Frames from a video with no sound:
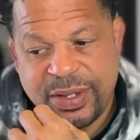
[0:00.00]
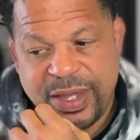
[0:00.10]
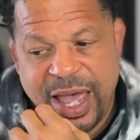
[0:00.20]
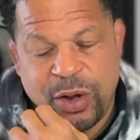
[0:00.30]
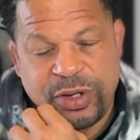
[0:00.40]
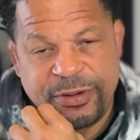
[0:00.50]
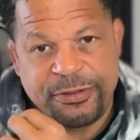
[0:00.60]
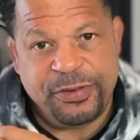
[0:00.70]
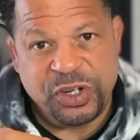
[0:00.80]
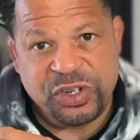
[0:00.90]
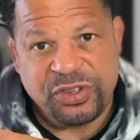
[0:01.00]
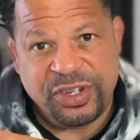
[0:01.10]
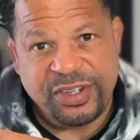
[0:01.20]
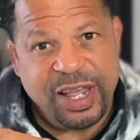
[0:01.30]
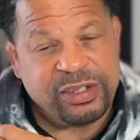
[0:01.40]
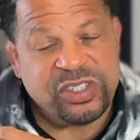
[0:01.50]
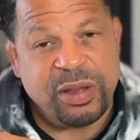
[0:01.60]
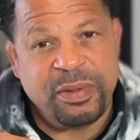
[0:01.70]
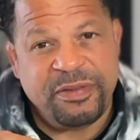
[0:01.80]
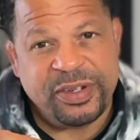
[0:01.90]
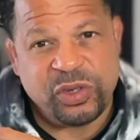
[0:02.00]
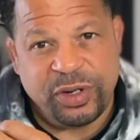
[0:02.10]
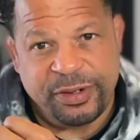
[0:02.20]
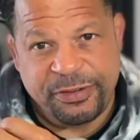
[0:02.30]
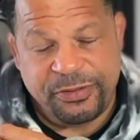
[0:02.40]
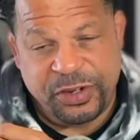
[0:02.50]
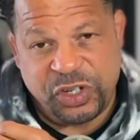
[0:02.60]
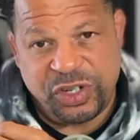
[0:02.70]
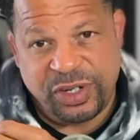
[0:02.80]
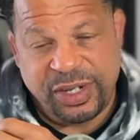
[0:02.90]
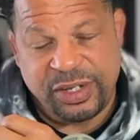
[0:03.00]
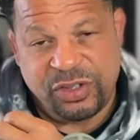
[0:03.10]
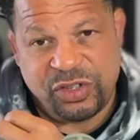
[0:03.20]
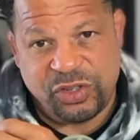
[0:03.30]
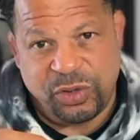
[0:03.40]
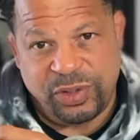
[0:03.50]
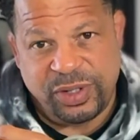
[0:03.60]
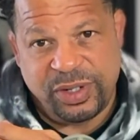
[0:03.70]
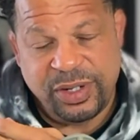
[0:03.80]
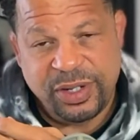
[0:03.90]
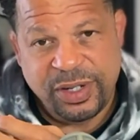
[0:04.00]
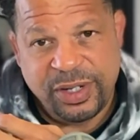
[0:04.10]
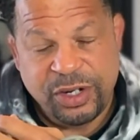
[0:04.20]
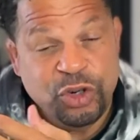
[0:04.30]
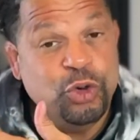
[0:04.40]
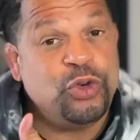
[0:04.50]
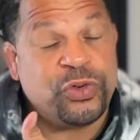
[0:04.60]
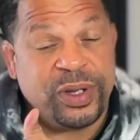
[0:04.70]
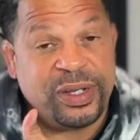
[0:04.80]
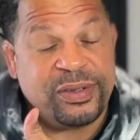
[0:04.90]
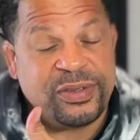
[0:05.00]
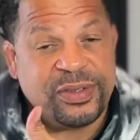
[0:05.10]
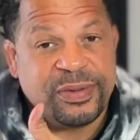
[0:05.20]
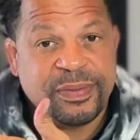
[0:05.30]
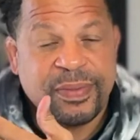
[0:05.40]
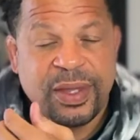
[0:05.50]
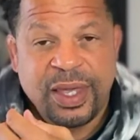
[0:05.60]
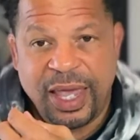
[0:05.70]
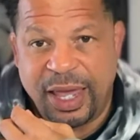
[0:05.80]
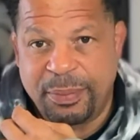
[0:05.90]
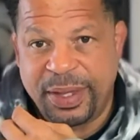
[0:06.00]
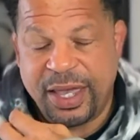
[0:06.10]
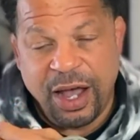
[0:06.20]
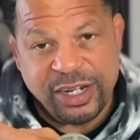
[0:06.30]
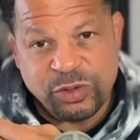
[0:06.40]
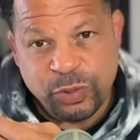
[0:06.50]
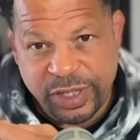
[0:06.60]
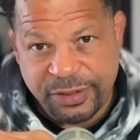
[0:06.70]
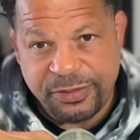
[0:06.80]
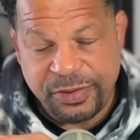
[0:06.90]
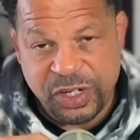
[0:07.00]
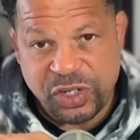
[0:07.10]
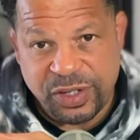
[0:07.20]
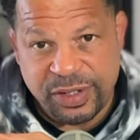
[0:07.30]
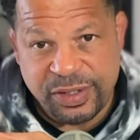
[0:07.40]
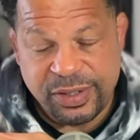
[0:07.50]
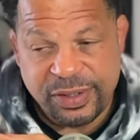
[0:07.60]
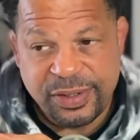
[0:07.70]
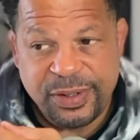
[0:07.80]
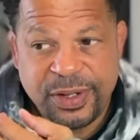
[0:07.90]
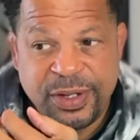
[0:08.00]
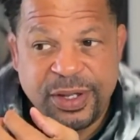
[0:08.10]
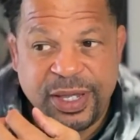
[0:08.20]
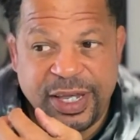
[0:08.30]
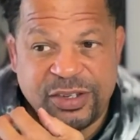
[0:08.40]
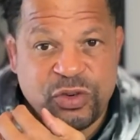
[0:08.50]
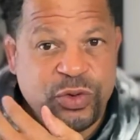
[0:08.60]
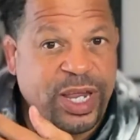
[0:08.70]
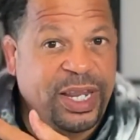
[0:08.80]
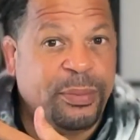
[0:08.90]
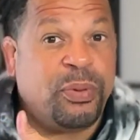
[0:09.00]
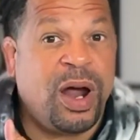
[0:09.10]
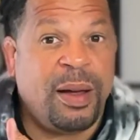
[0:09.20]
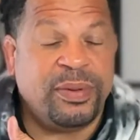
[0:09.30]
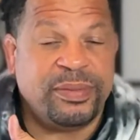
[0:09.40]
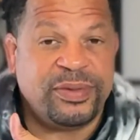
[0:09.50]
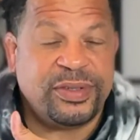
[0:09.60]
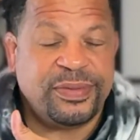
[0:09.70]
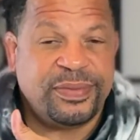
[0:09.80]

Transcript: how some of us are deficient in certain nutrients. And because we're deficient, it's creating problems.